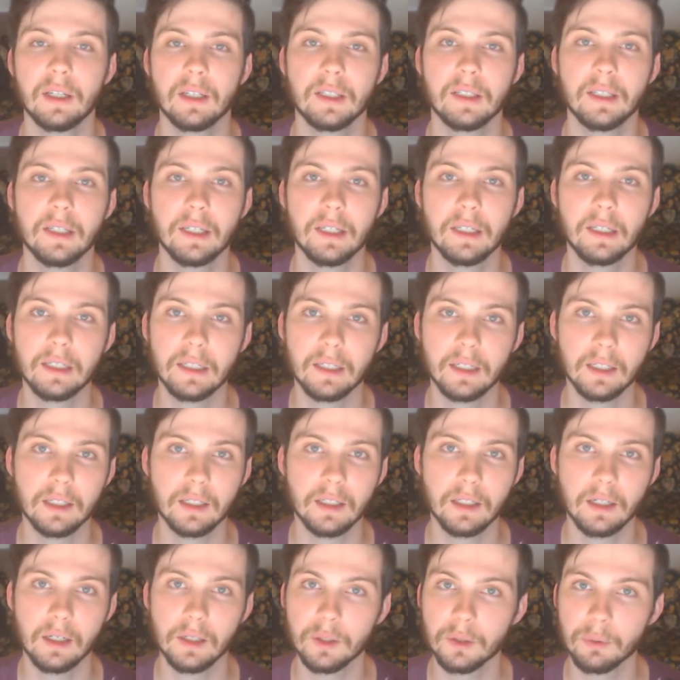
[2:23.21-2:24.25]
that
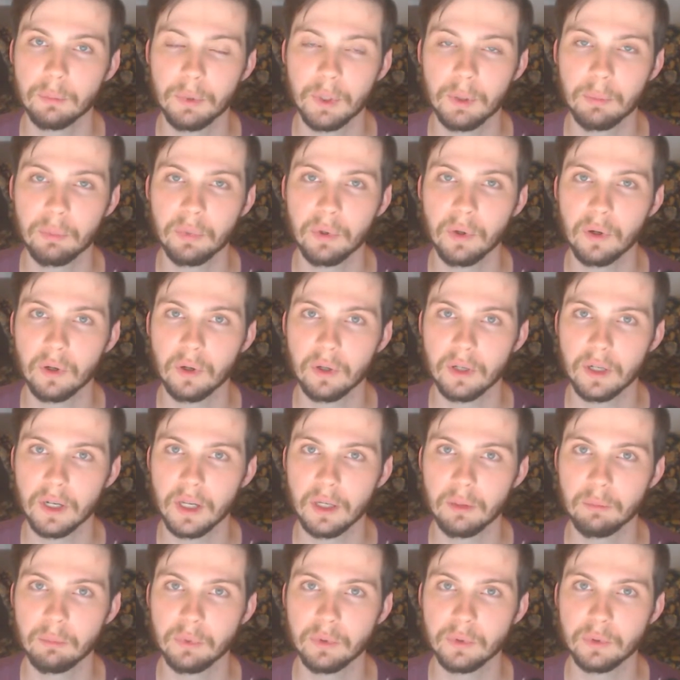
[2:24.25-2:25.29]
uh, other people aren't
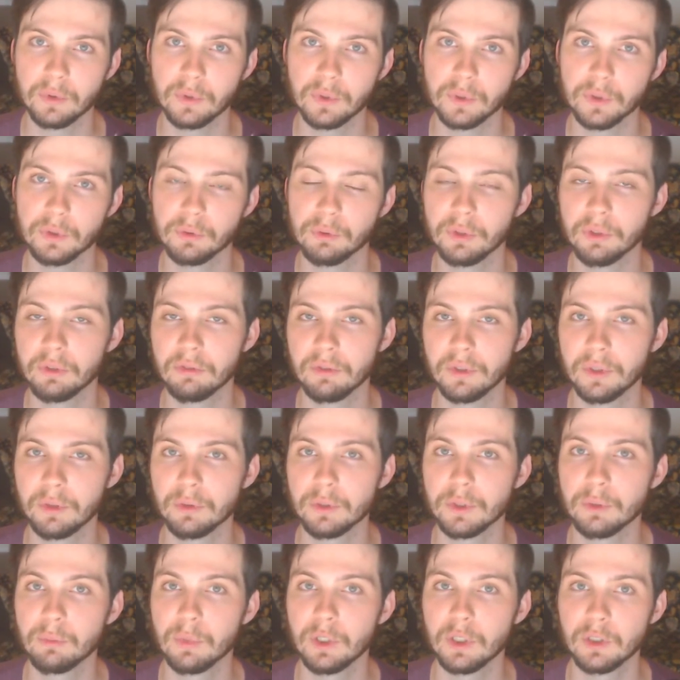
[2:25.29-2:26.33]
able to review
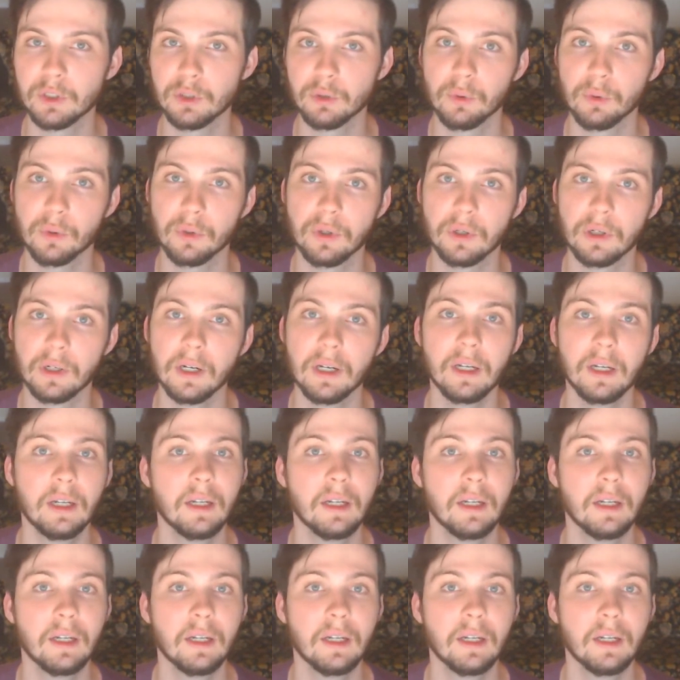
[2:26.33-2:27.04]
as much or